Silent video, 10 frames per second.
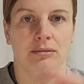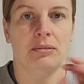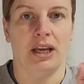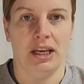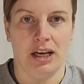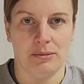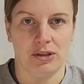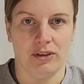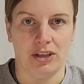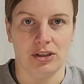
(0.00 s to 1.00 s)
making
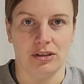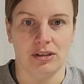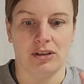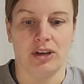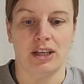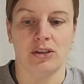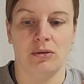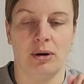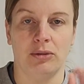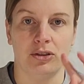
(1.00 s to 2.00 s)
observations. Okay, so
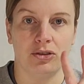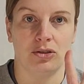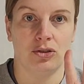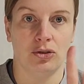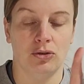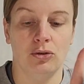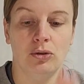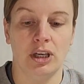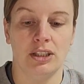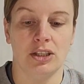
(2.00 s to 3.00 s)
remember,
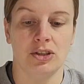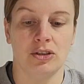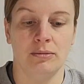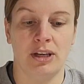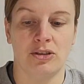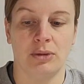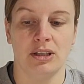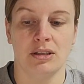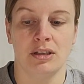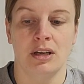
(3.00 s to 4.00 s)
2 additional
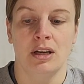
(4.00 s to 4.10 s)
measurements